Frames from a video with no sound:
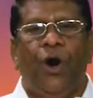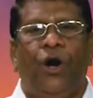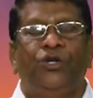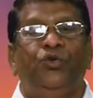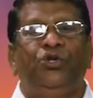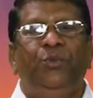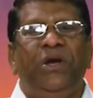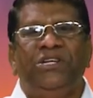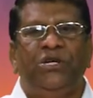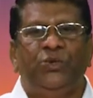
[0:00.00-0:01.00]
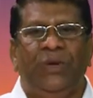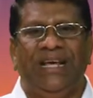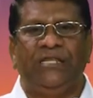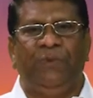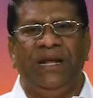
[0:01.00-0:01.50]
or situations will
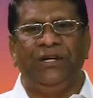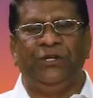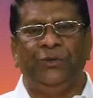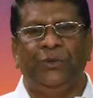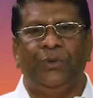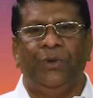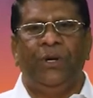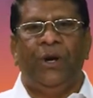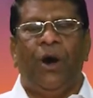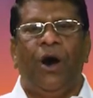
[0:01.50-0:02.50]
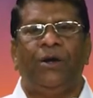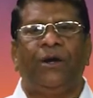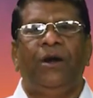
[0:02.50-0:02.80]
explain to you, or